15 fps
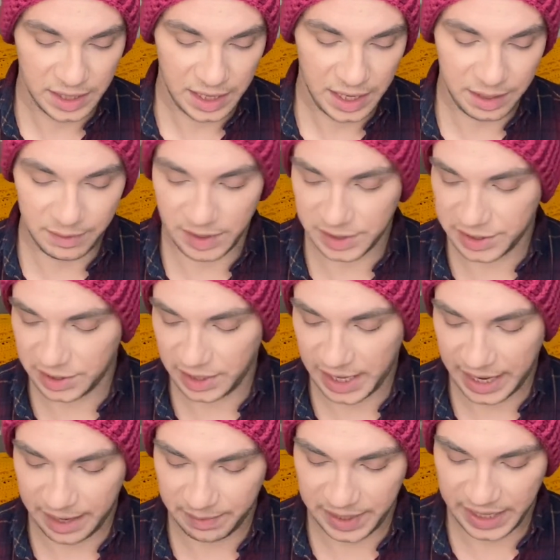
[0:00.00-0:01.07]
I'm not sure
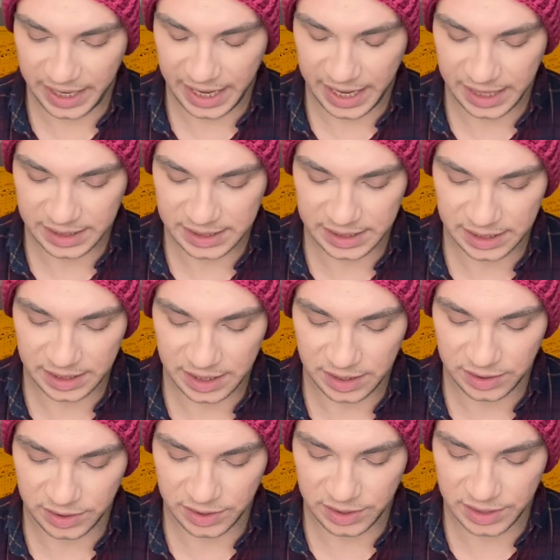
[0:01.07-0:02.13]
how many accent
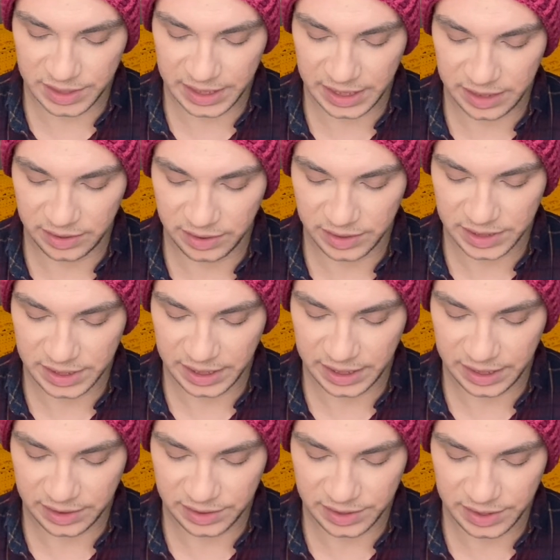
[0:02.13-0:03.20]
colors. It looks like
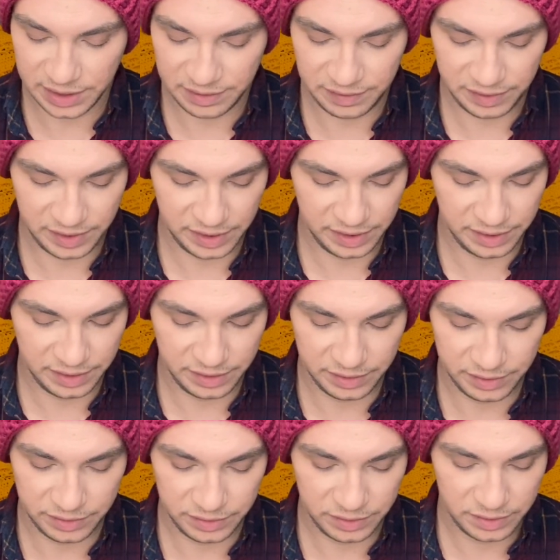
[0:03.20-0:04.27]
there's a
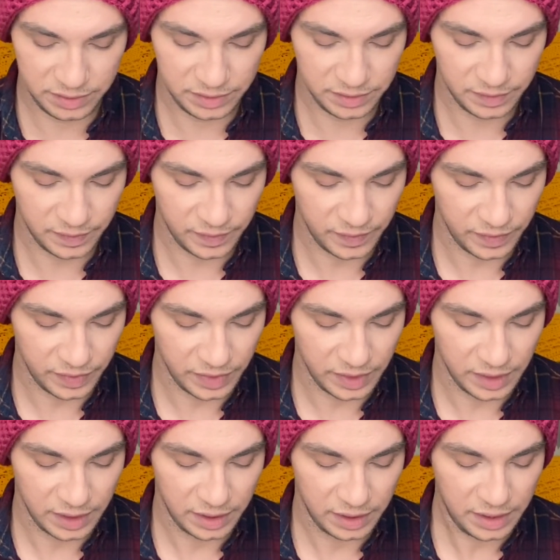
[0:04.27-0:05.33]
few,
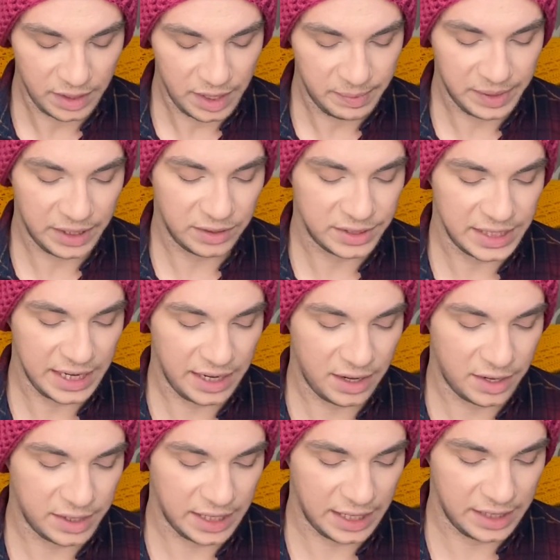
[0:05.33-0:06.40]
but it'll say
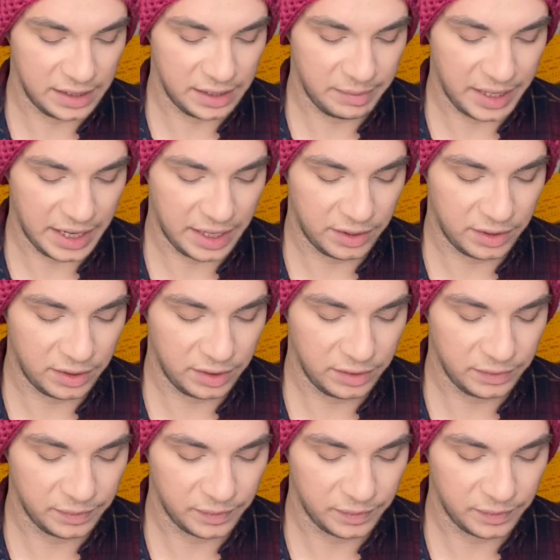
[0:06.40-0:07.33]
all that in the pattern.